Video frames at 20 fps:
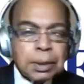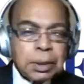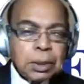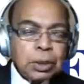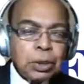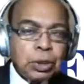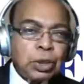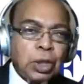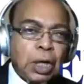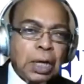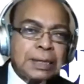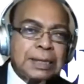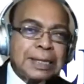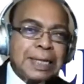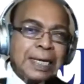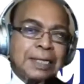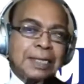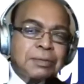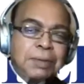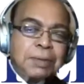Joya,
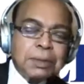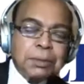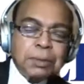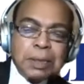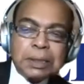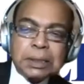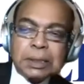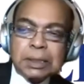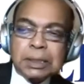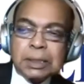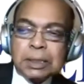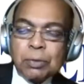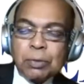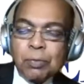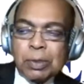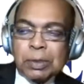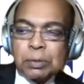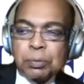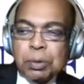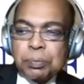thanks very much. It's a
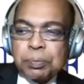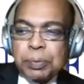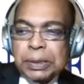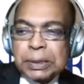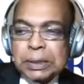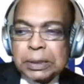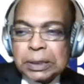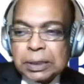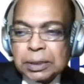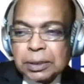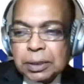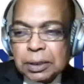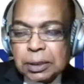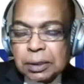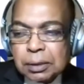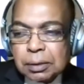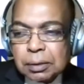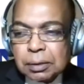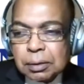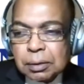wonderful
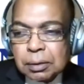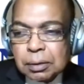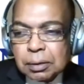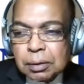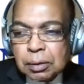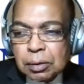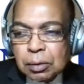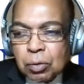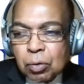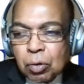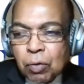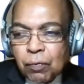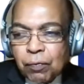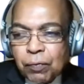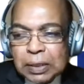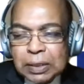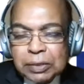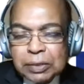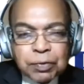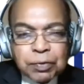presentation,
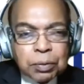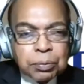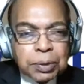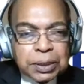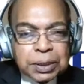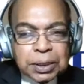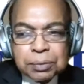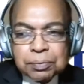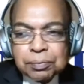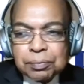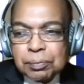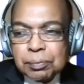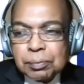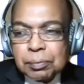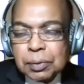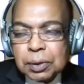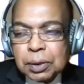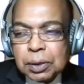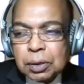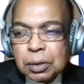hopefully informative.
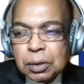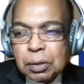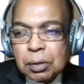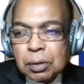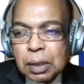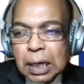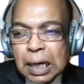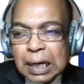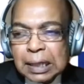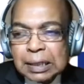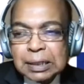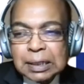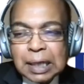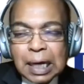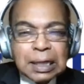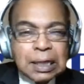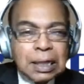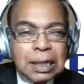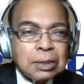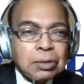
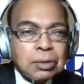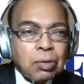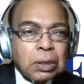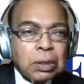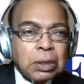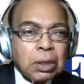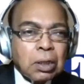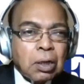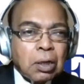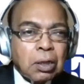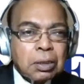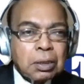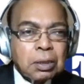I learned quite a lot,